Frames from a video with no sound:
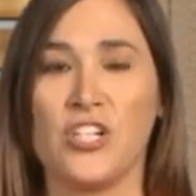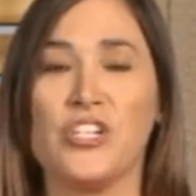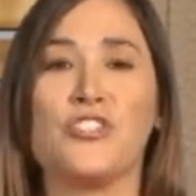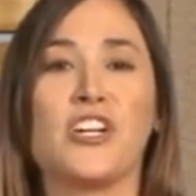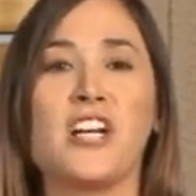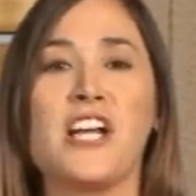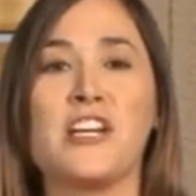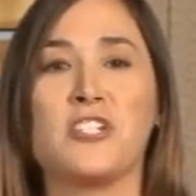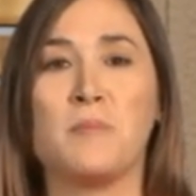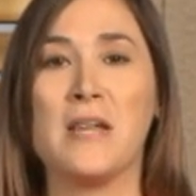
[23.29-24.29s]
You should cut
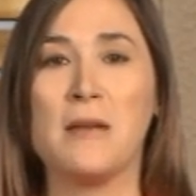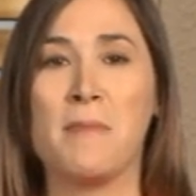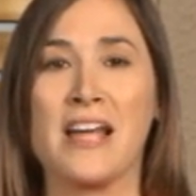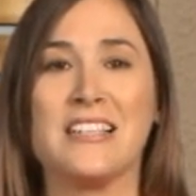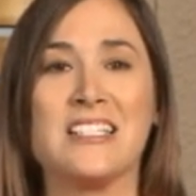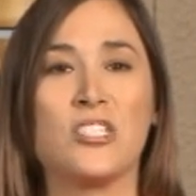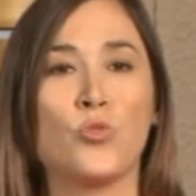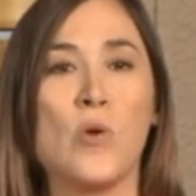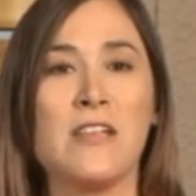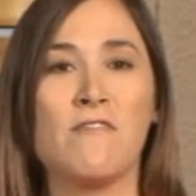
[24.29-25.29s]
your speed by at least
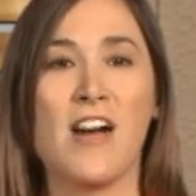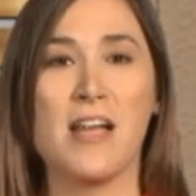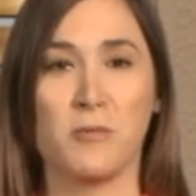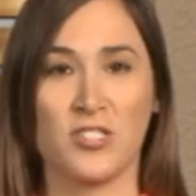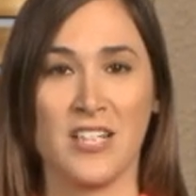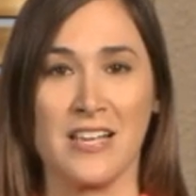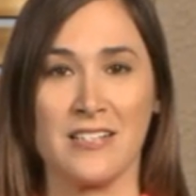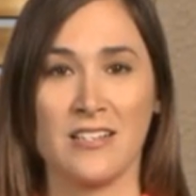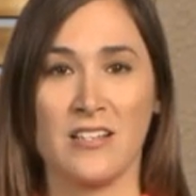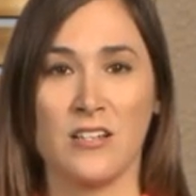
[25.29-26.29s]

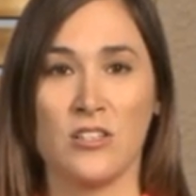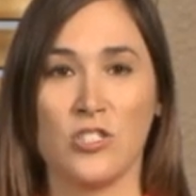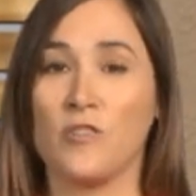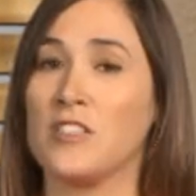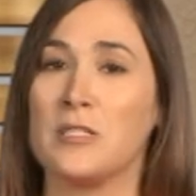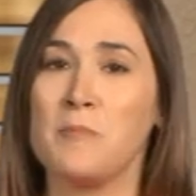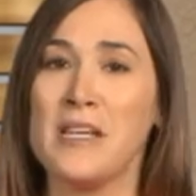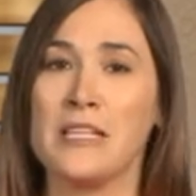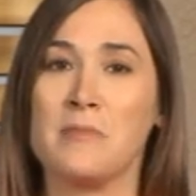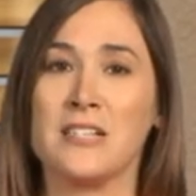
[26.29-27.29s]
25%. So if the
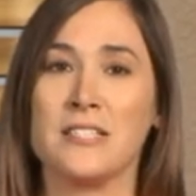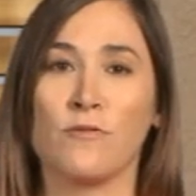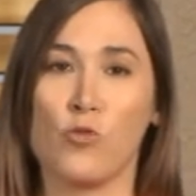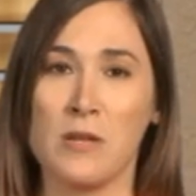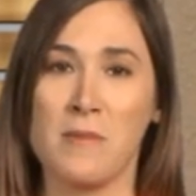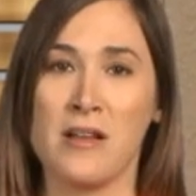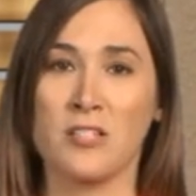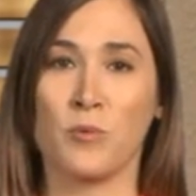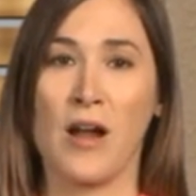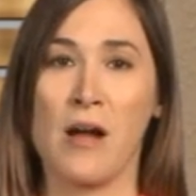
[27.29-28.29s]
speed limit is 40
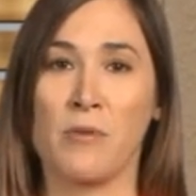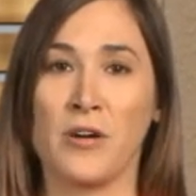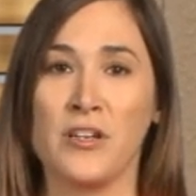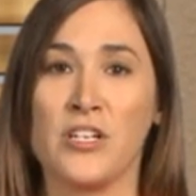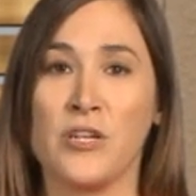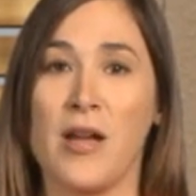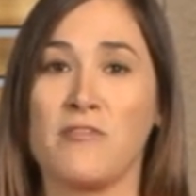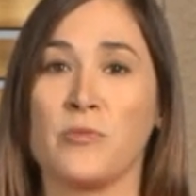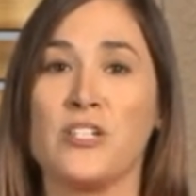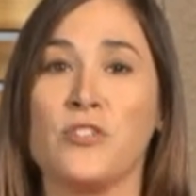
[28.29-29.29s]
miles per hour, you have
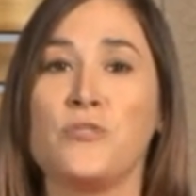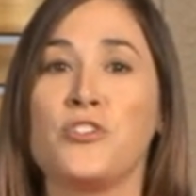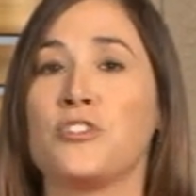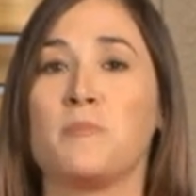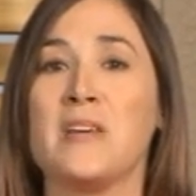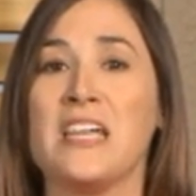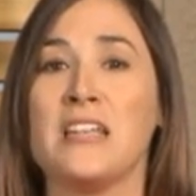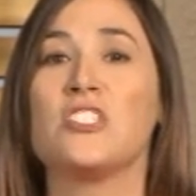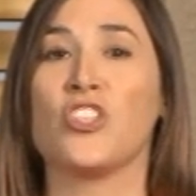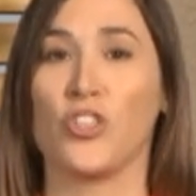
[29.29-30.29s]
to reduce your
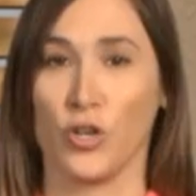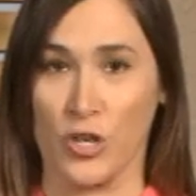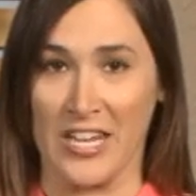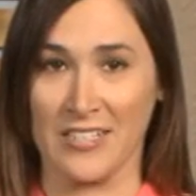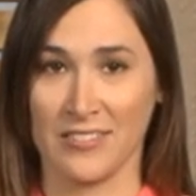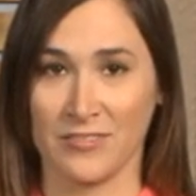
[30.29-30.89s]
speed to 30.